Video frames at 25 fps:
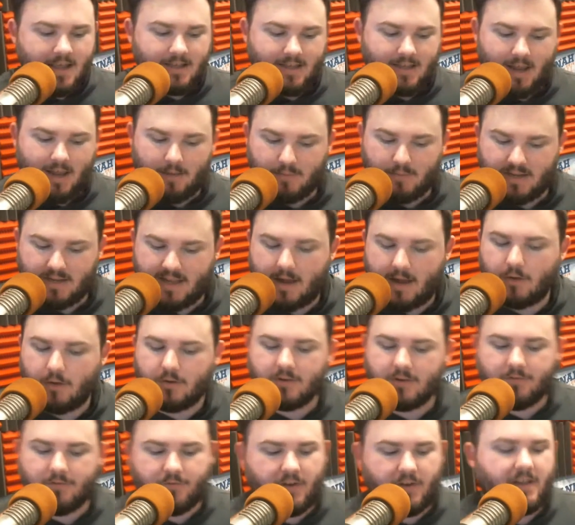Camden
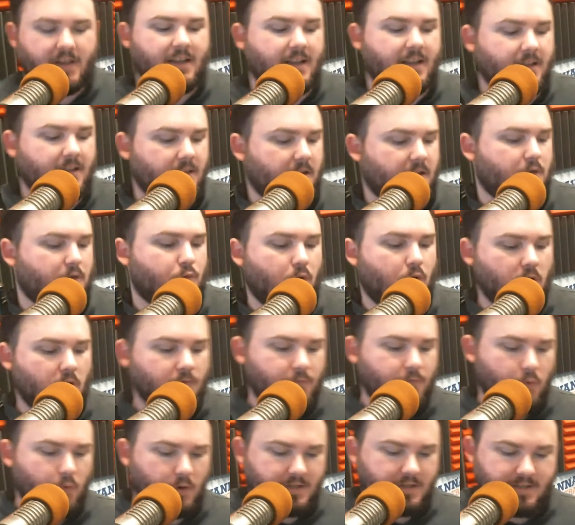County defeating Inlet
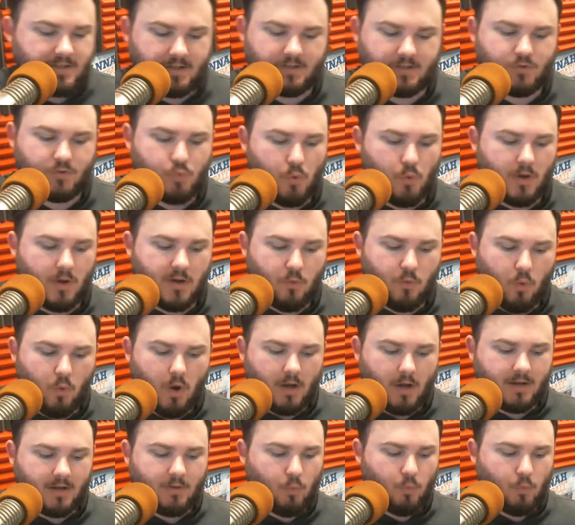Grove 46-21.